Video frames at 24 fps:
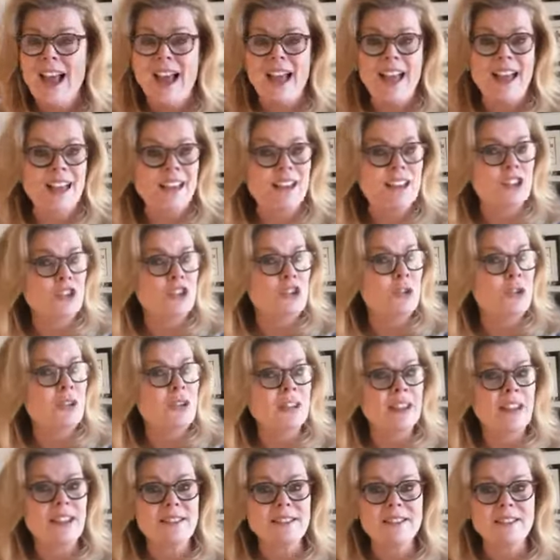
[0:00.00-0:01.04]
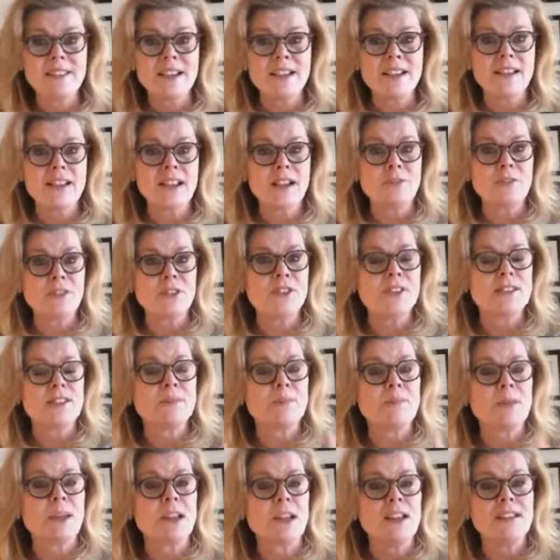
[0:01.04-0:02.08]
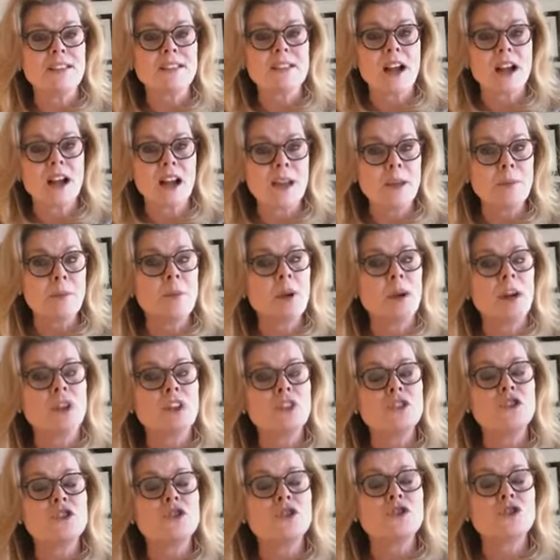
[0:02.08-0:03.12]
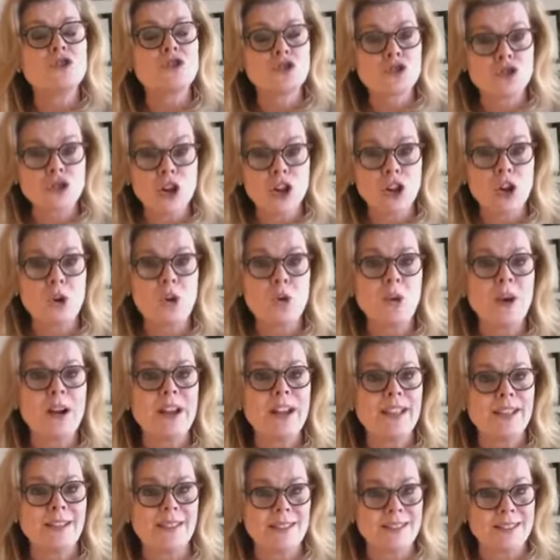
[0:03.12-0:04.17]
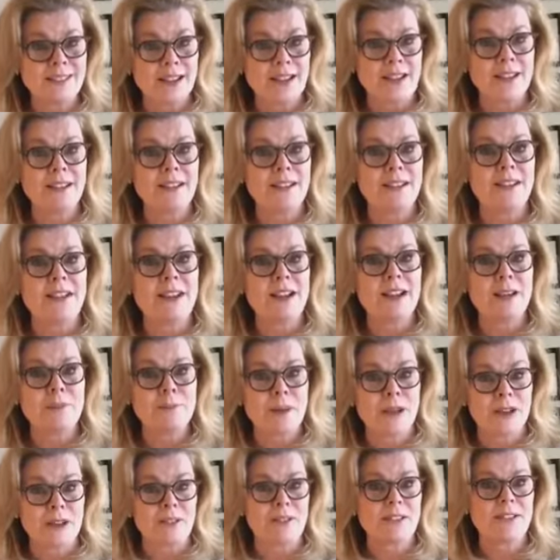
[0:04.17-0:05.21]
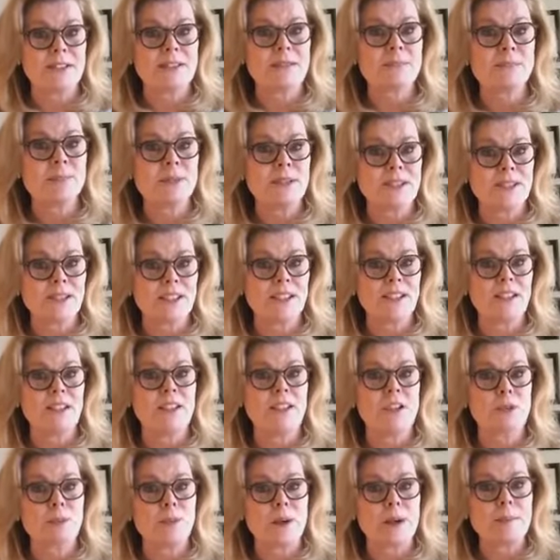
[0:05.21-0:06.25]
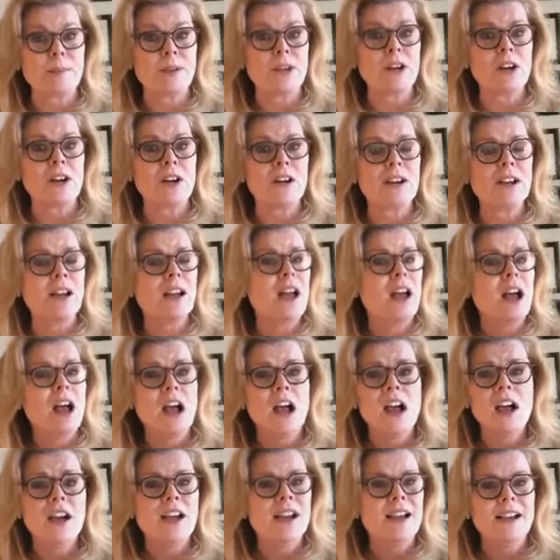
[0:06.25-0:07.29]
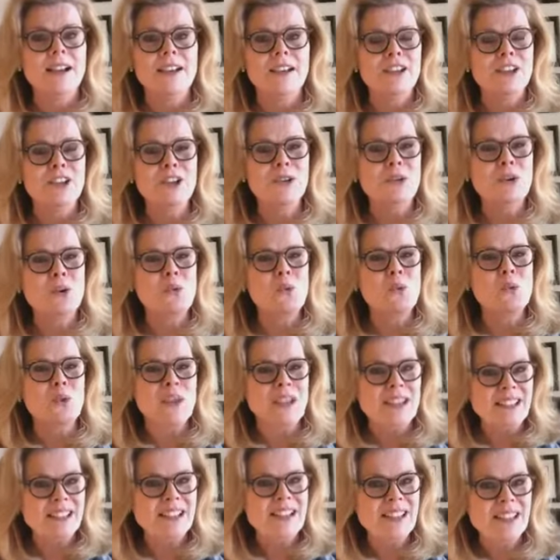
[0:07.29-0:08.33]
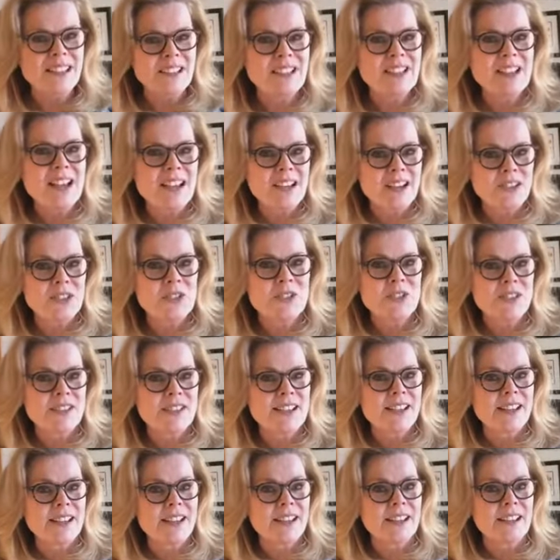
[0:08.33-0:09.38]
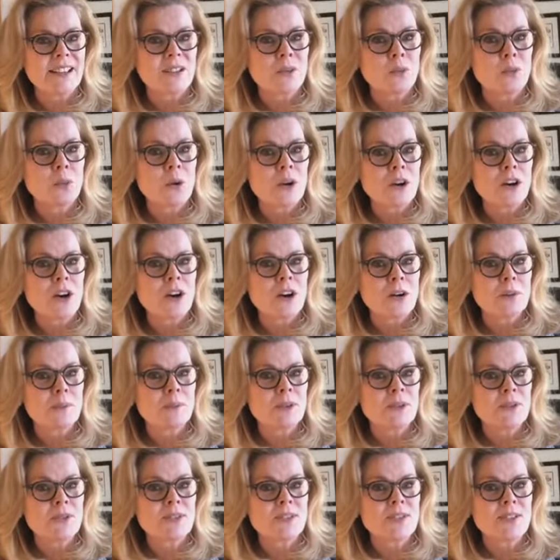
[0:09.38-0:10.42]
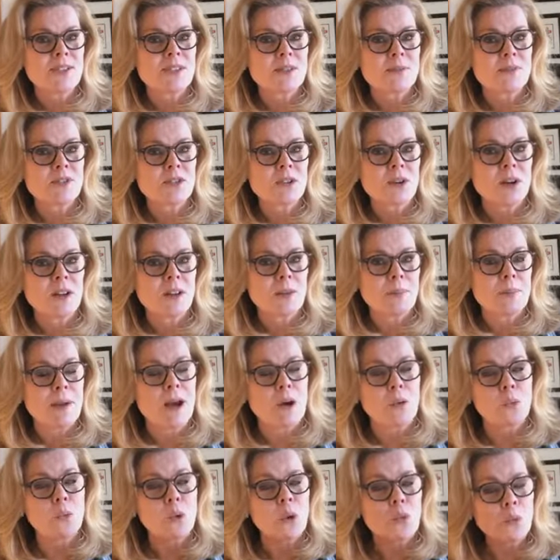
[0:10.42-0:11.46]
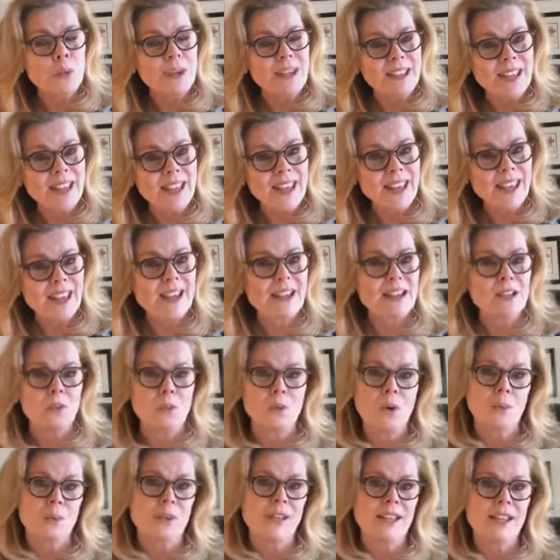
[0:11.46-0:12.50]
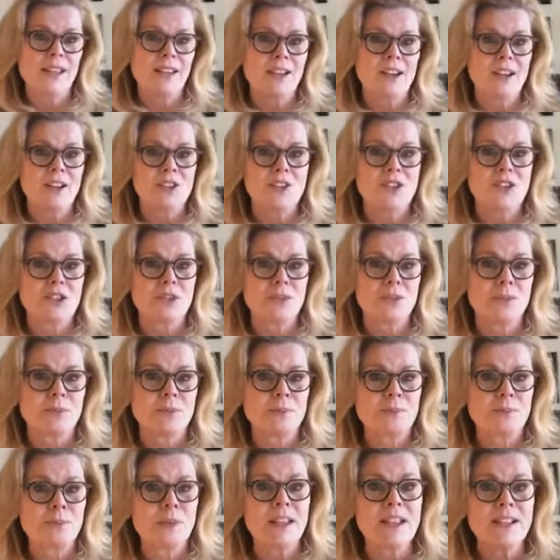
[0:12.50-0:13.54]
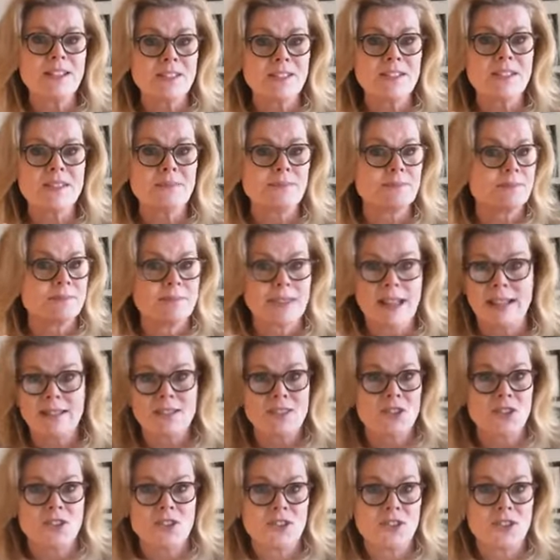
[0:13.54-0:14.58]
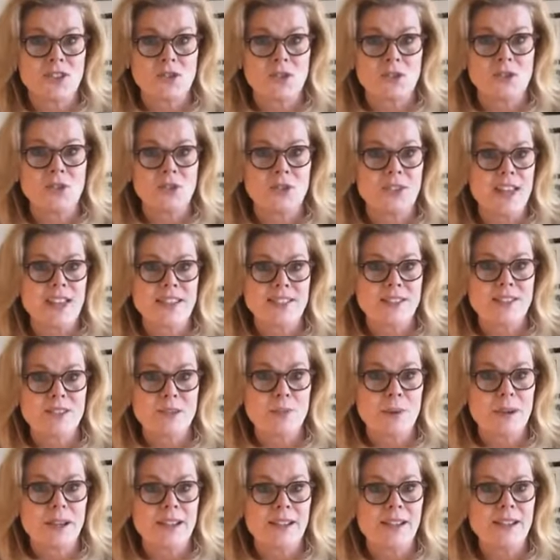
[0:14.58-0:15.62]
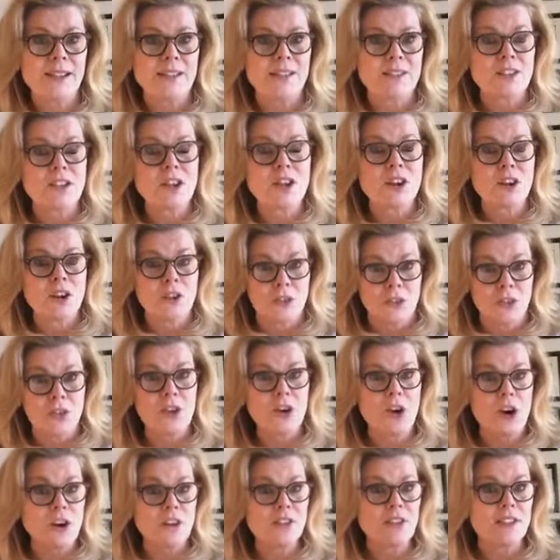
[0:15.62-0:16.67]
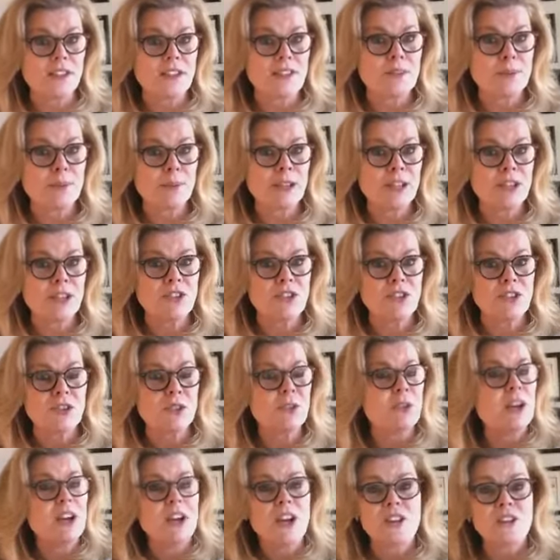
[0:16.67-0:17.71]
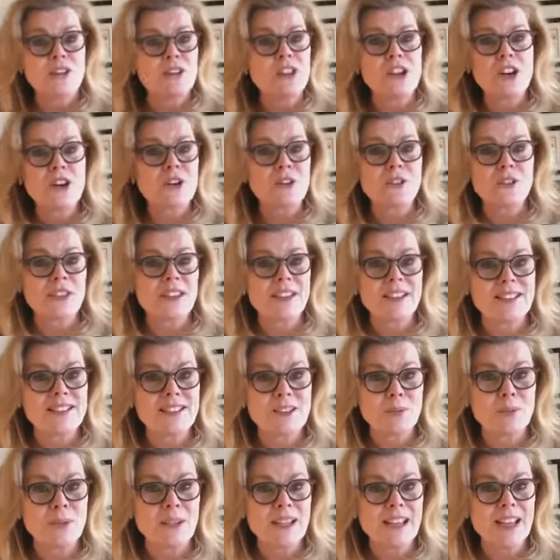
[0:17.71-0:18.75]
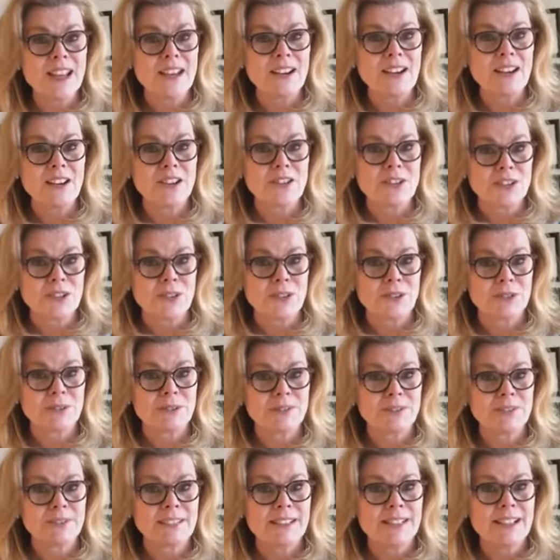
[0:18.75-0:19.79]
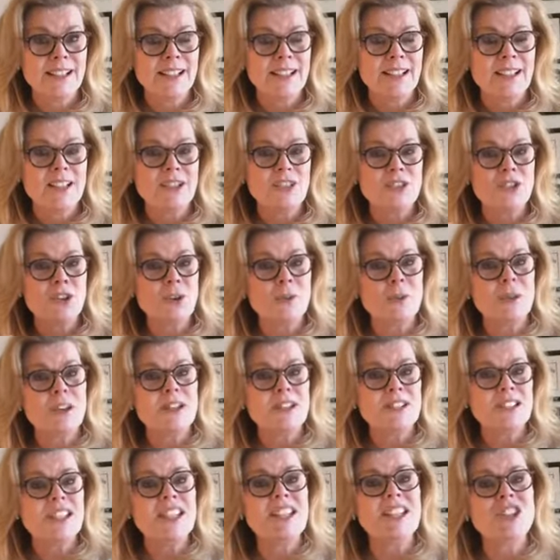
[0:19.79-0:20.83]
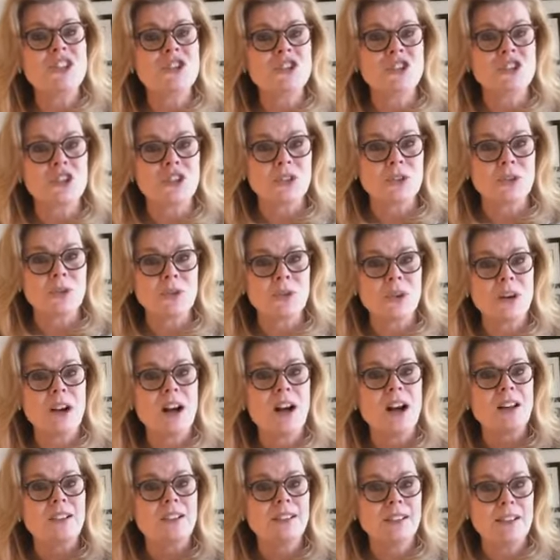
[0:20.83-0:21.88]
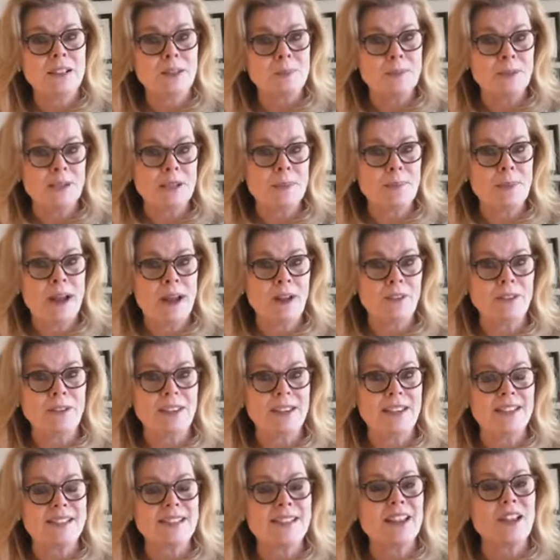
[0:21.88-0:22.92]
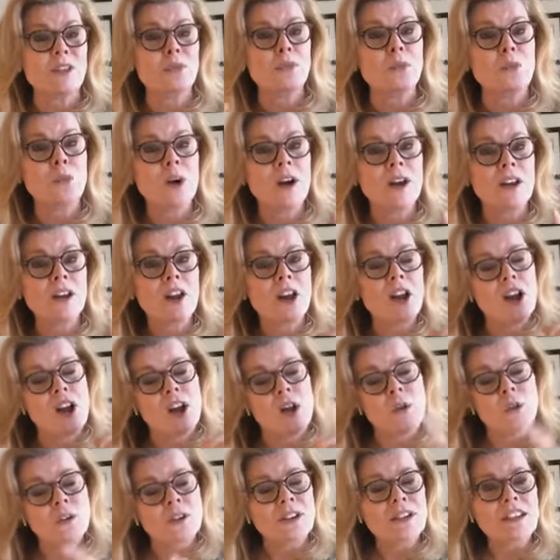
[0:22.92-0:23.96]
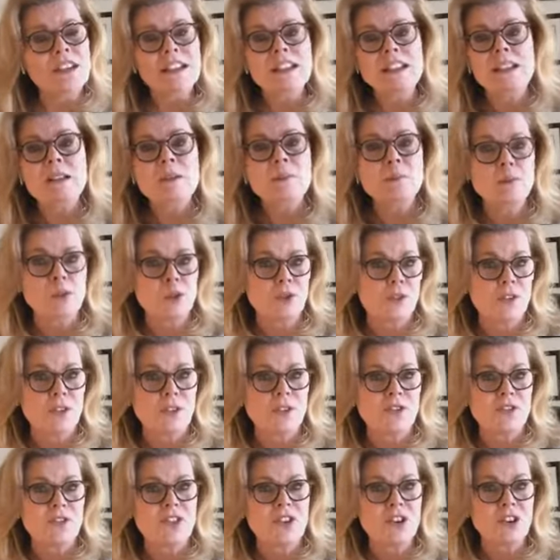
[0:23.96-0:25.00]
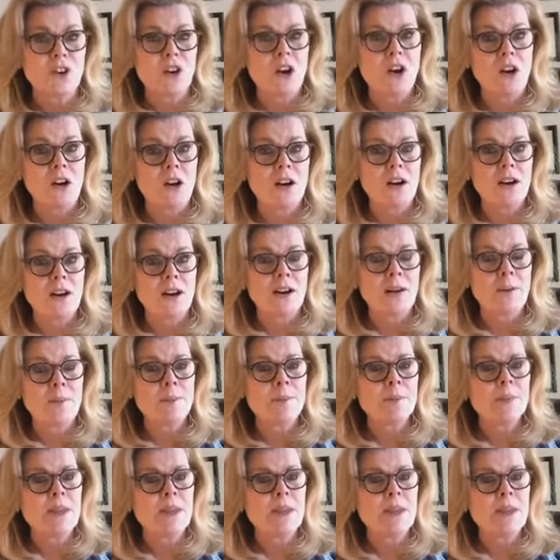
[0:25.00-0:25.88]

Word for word: And you can get signed up for this because I am so excited about this particular webinar. You know, we need to understand what our immune systems are all about, what we can and what we cannot do, because that's just the truth. That's the way it is. There are things we do, there are things that we cannot do. So, I want to teach you a little bit about this and what needle movers there are